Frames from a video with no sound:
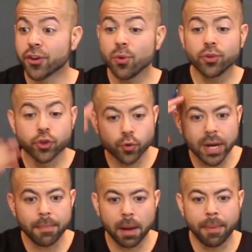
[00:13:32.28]
you
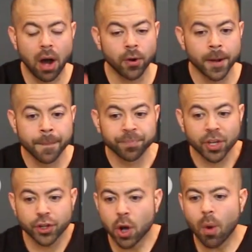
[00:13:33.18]
dream about,
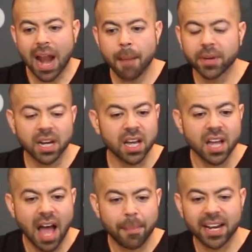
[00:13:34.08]
I'm
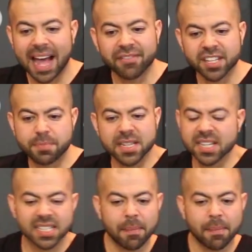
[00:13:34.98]
gonna have this business,